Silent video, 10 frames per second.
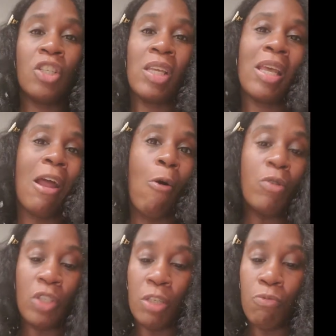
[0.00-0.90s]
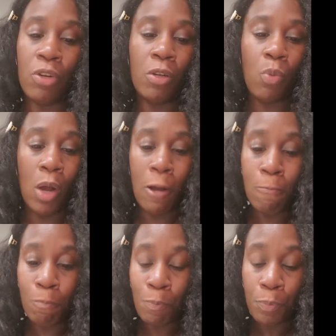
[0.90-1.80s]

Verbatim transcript: again, I always eat pretty well,